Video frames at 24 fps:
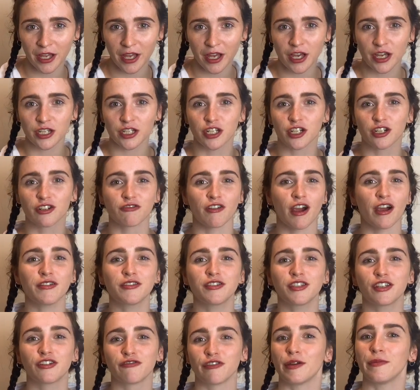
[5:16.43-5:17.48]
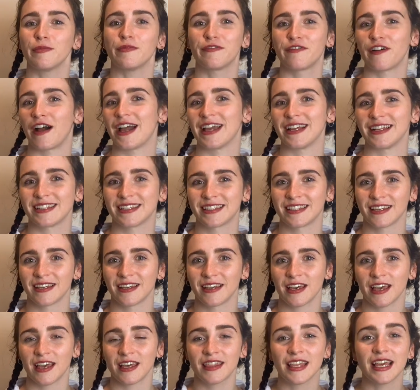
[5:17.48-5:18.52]
to gross group fights.
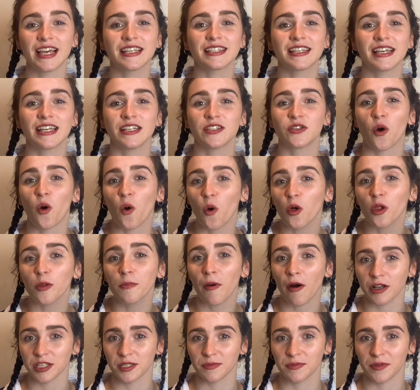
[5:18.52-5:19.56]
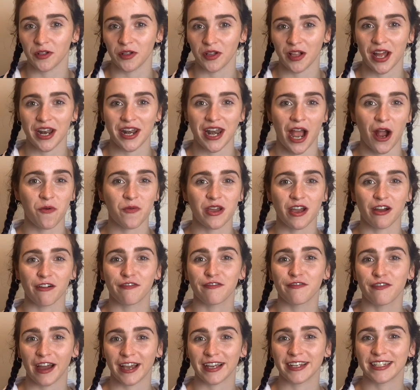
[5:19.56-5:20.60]
This is all possible now we are
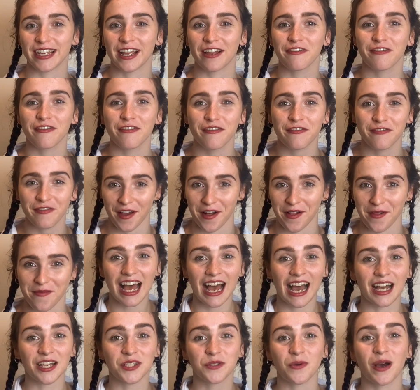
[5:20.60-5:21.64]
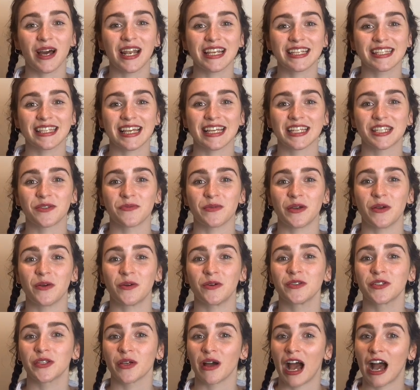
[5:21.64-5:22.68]
fighting for film. As well as this, we
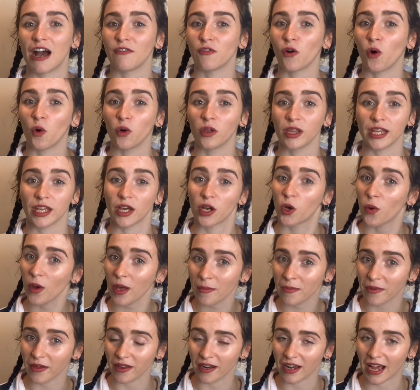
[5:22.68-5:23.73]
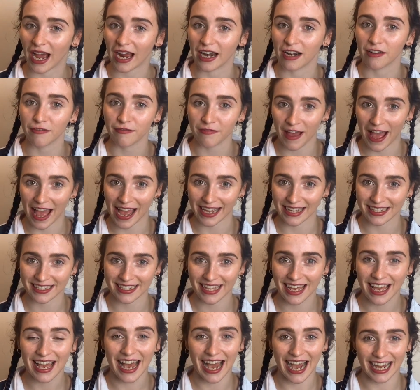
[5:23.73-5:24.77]
also have all the equipment and effects
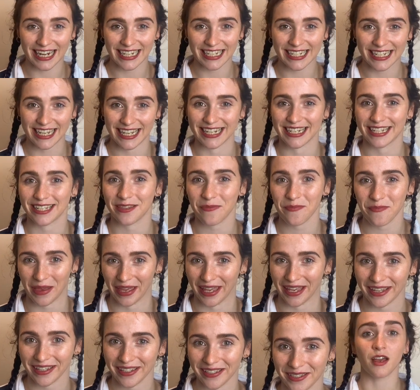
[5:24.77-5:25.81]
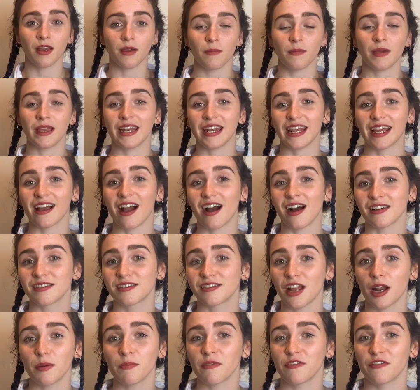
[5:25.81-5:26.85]
added into the mix, meaning our
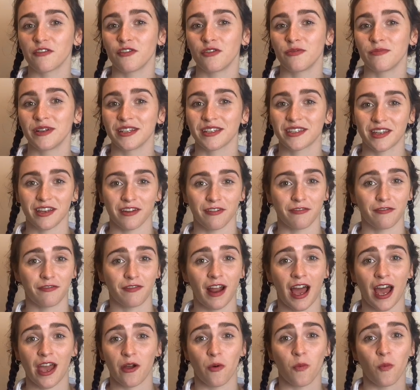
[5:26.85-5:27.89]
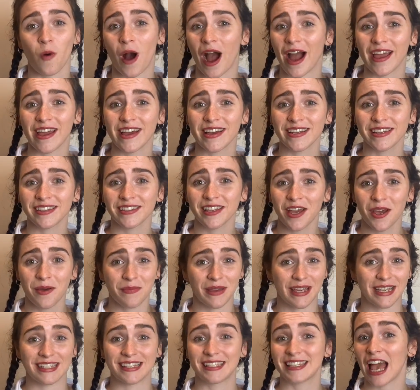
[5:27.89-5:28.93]
stunt performers can fly on wires,
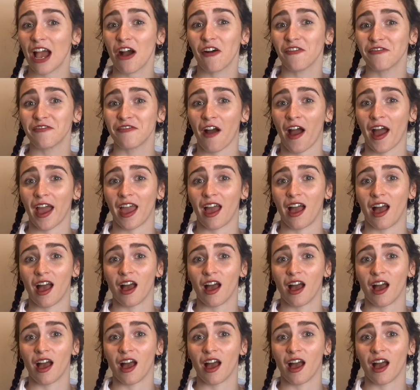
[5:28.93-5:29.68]
be set on fire,